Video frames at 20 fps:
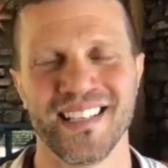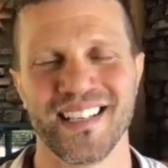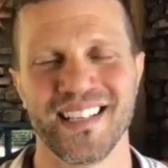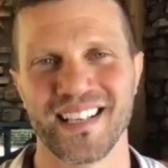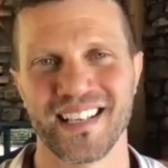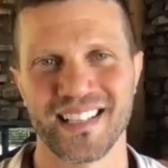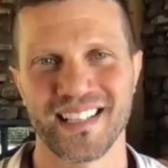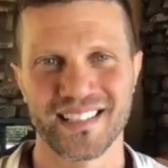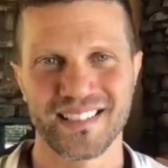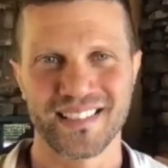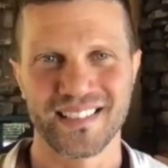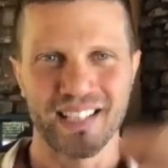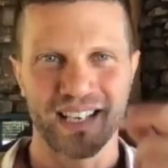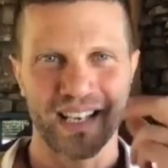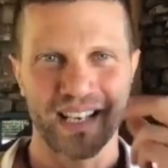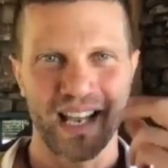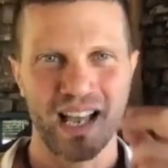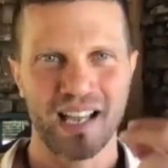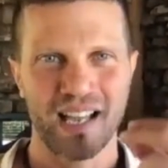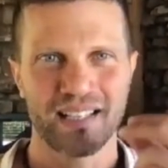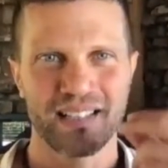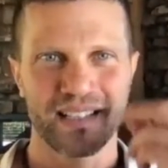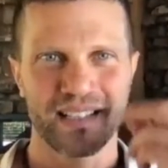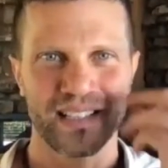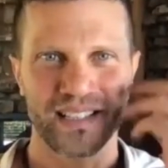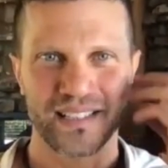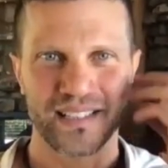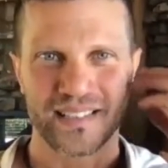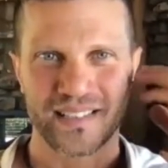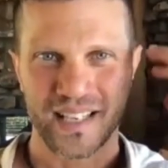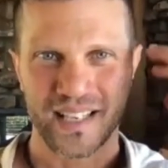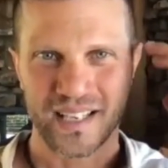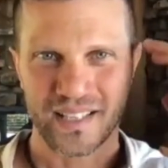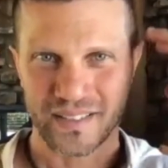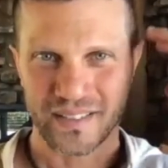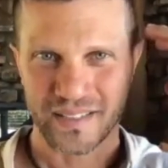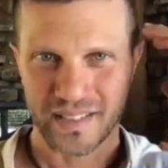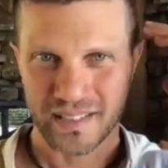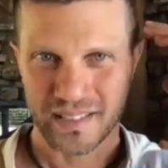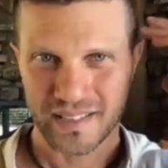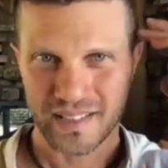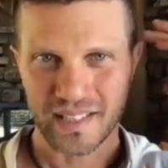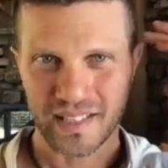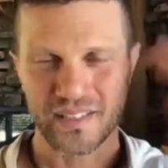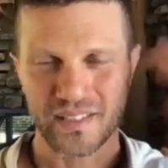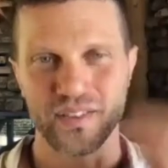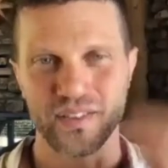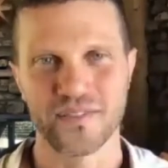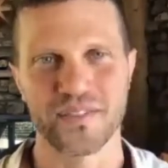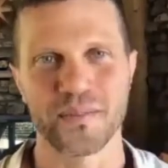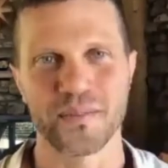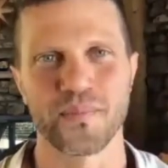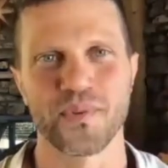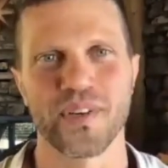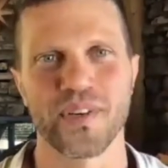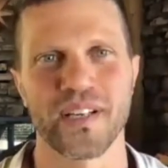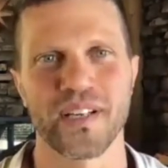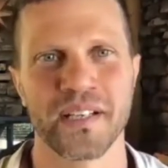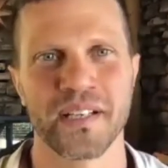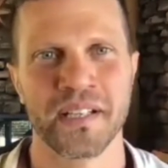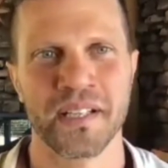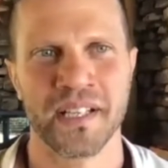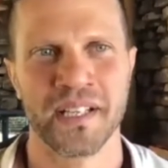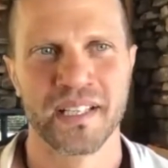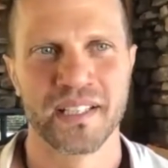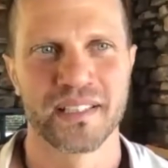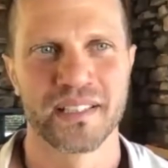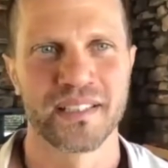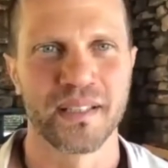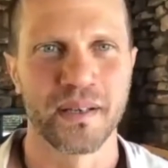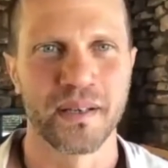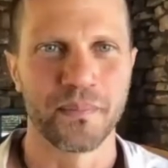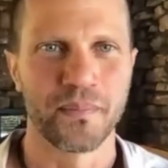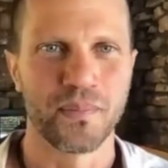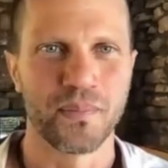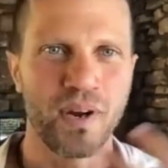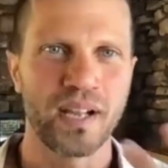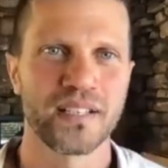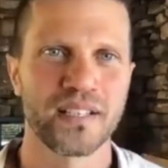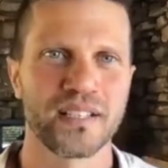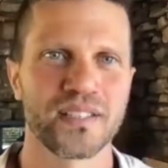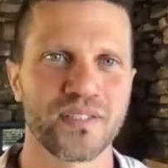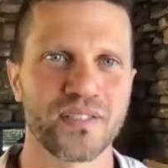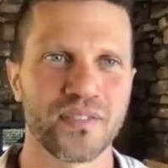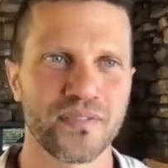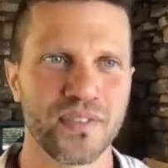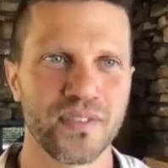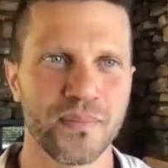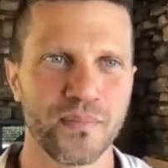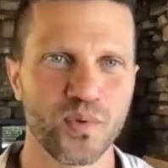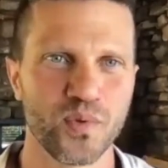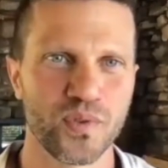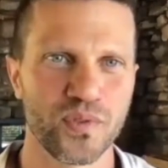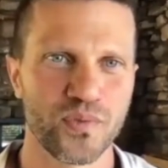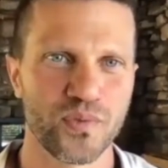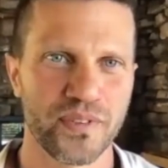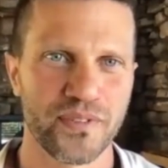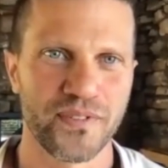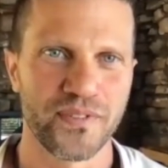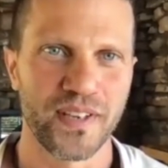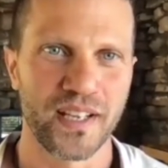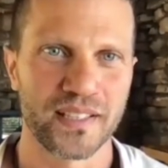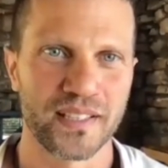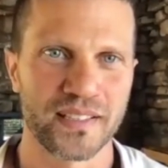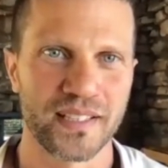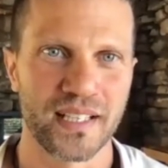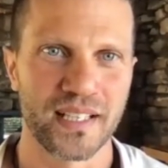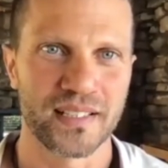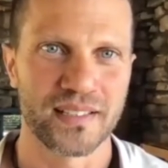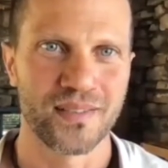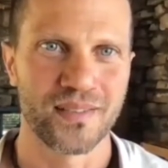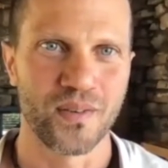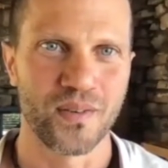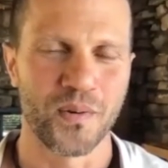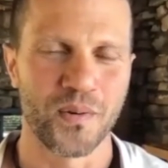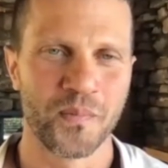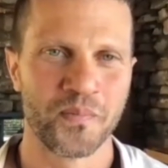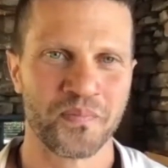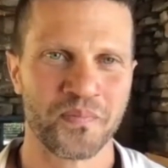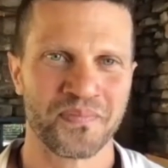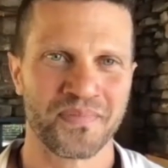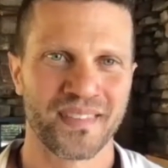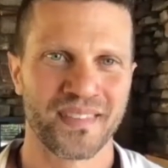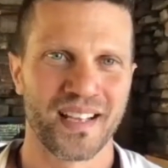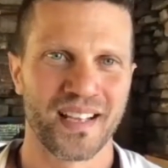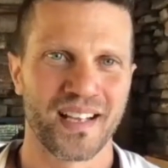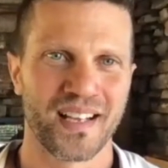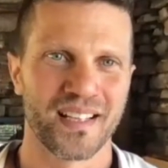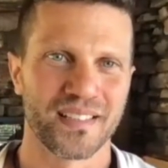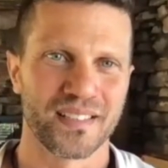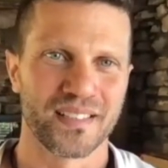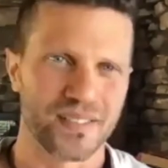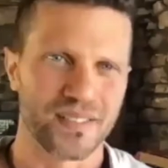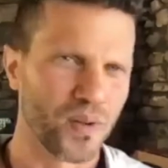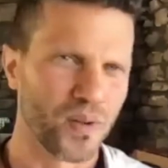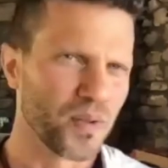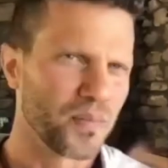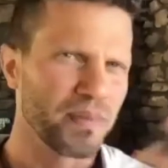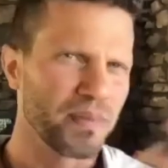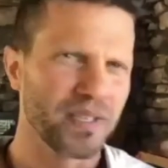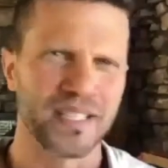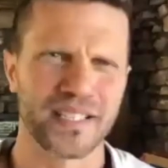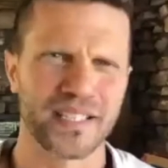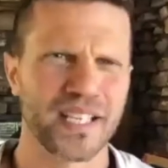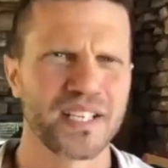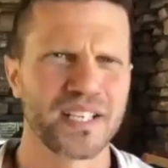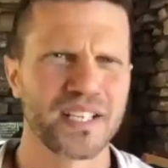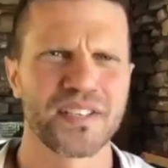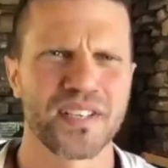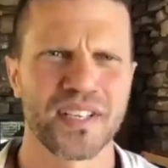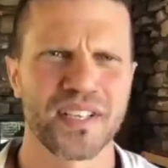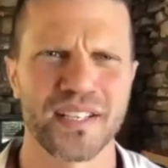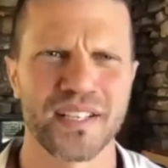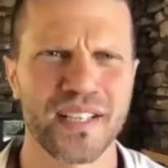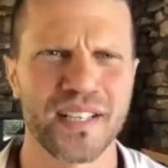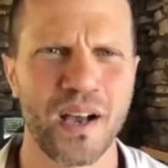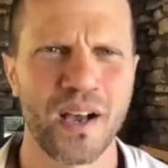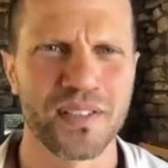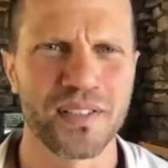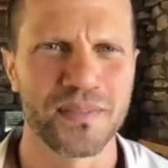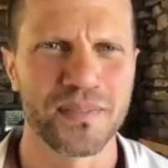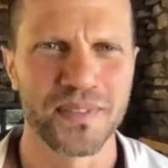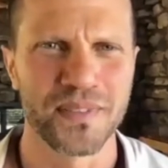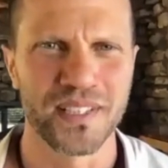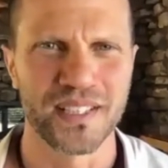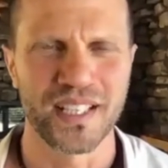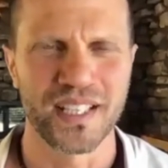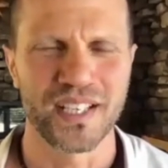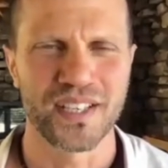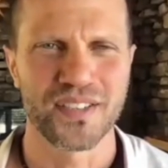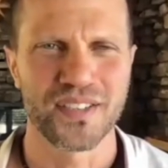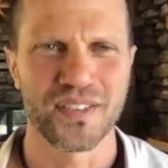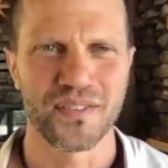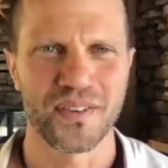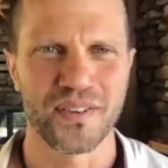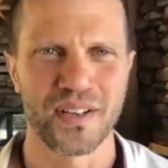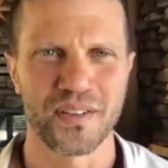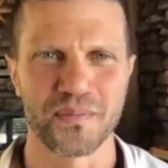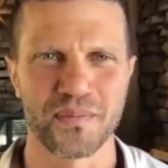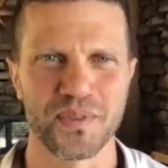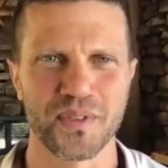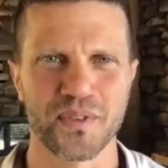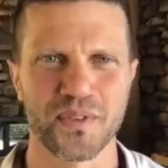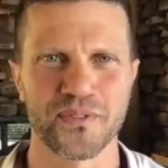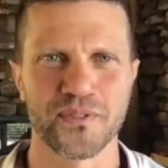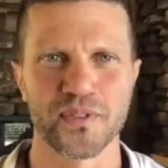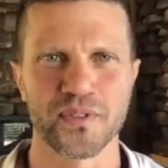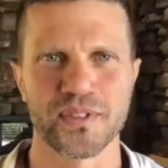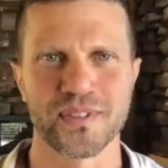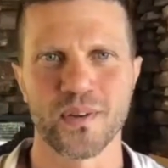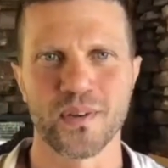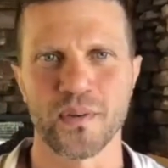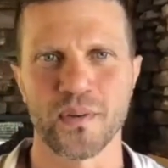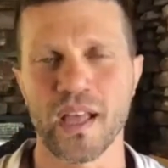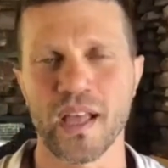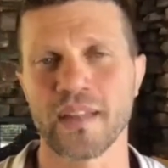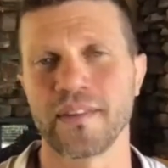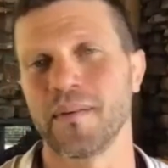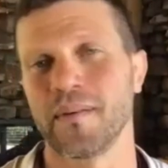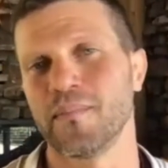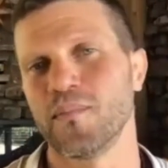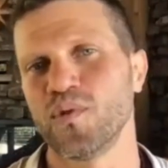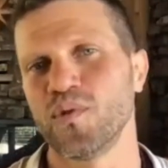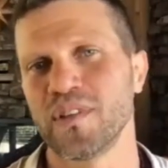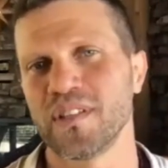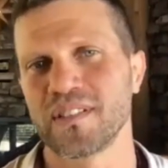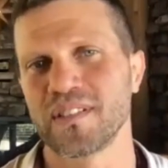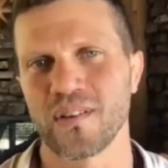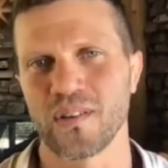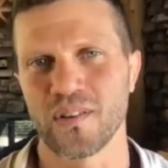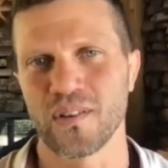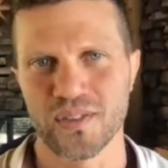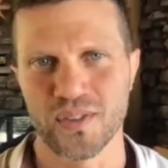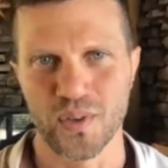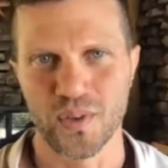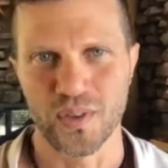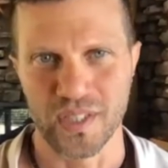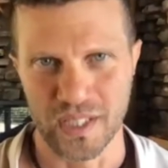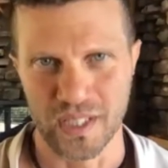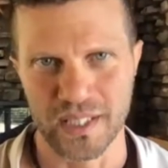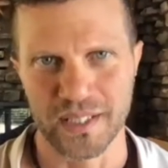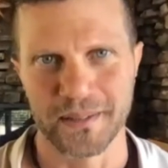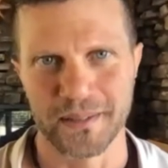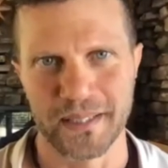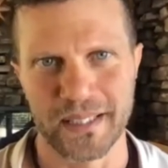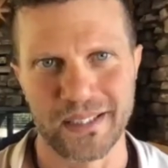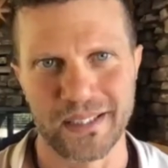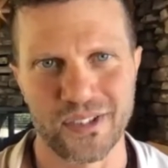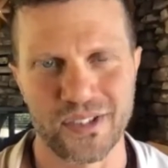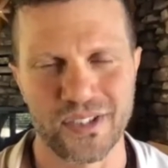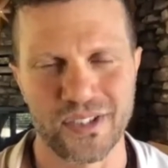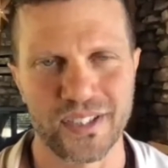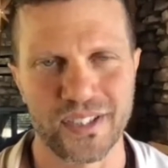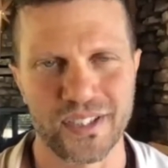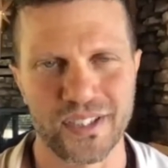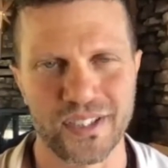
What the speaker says: is the light inside of the center of the brain. The brightness of the moon reflect that. So there's a whole meditation, Taoist meditation around beautiful. So yeah, the moon is also yin energy.